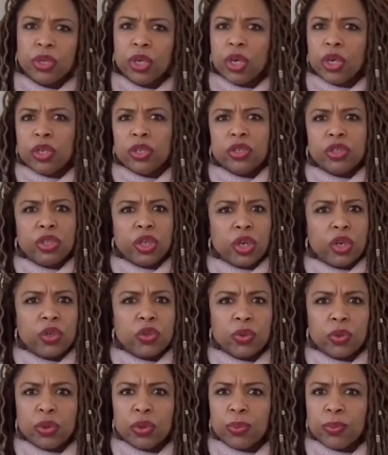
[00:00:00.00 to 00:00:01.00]

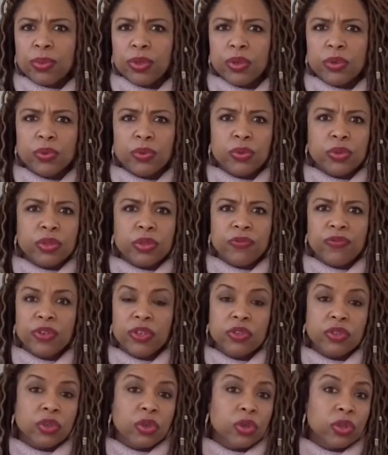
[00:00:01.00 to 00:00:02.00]
sexual abuse,
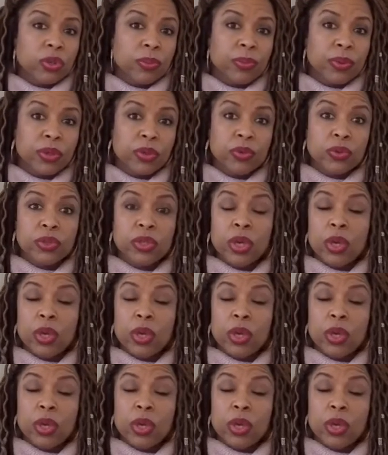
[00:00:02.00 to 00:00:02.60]
physical abuse.